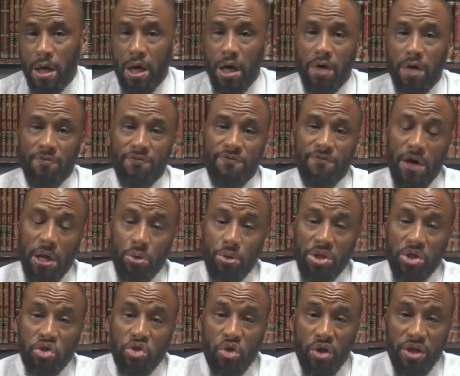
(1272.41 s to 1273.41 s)
of following
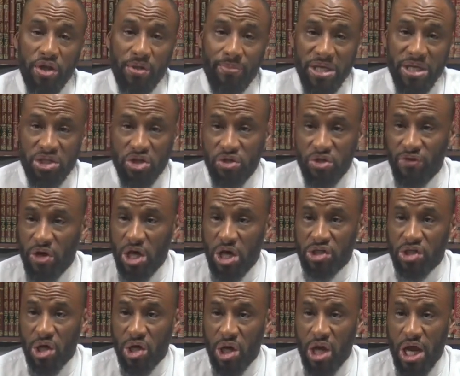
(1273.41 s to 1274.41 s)
the sunnah the message of Allah
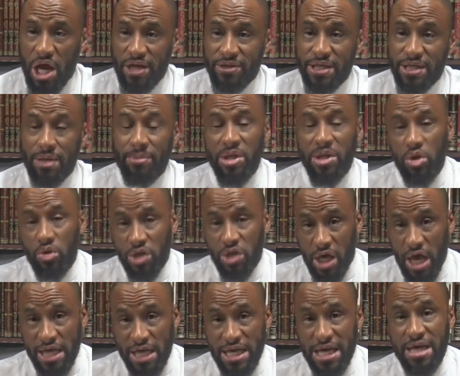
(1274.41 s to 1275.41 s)
sallallahu wa wasallam and those
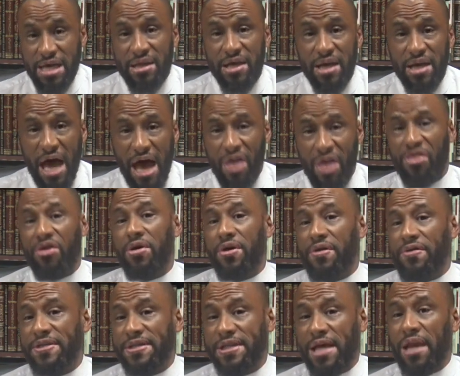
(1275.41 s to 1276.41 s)
hadith and athar
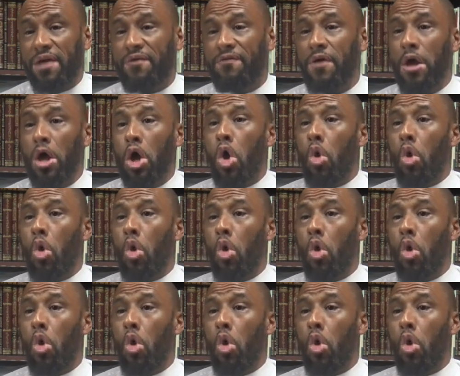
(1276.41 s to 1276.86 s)
of the Salaf